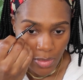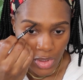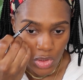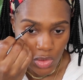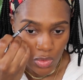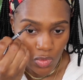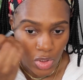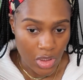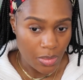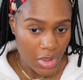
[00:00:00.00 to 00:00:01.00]

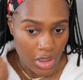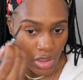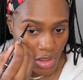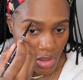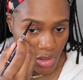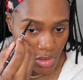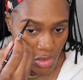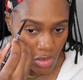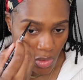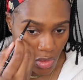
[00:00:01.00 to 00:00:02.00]
extremely
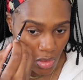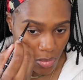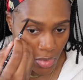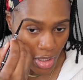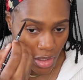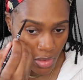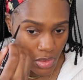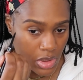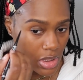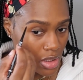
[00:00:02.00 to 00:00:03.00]
strong
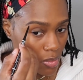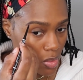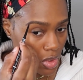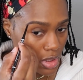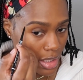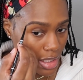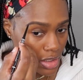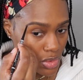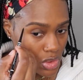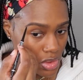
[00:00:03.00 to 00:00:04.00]
brows anymore like I
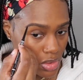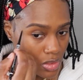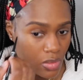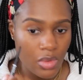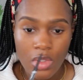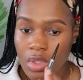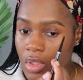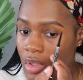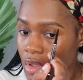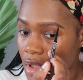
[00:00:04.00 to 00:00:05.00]
used to
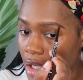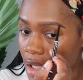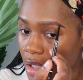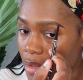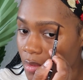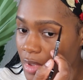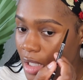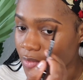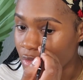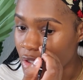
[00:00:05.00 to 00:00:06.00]
when
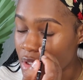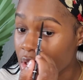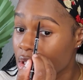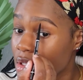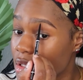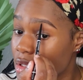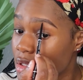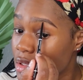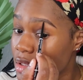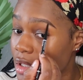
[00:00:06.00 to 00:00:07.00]
I first
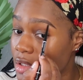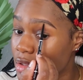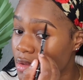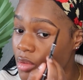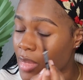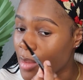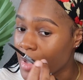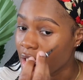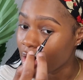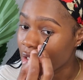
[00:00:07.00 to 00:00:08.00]
started doing my
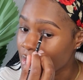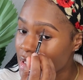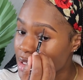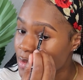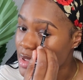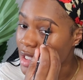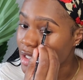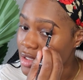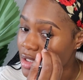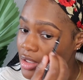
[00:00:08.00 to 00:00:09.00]
makeup because it was
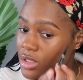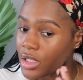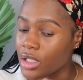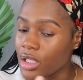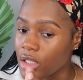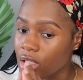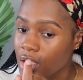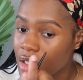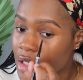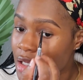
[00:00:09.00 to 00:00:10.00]
like the
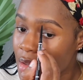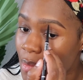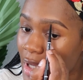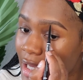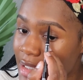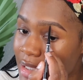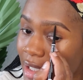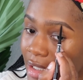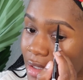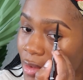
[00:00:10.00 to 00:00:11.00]
look. But as I
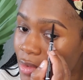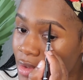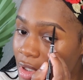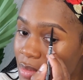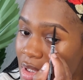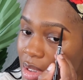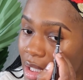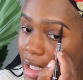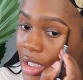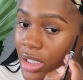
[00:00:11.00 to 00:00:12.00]
get older, I'm just
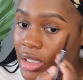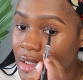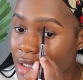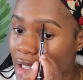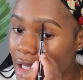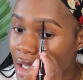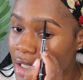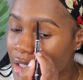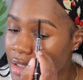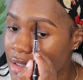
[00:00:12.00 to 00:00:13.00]
like,
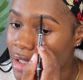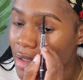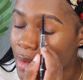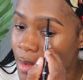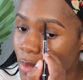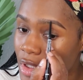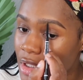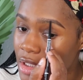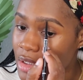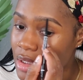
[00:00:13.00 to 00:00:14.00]
yeah, no, I want
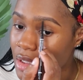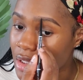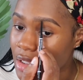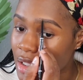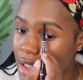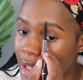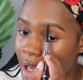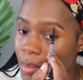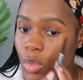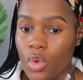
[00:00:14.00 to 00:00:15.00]
it to look a
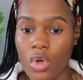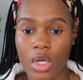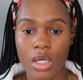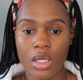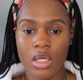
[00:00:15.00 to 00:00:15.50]
lot more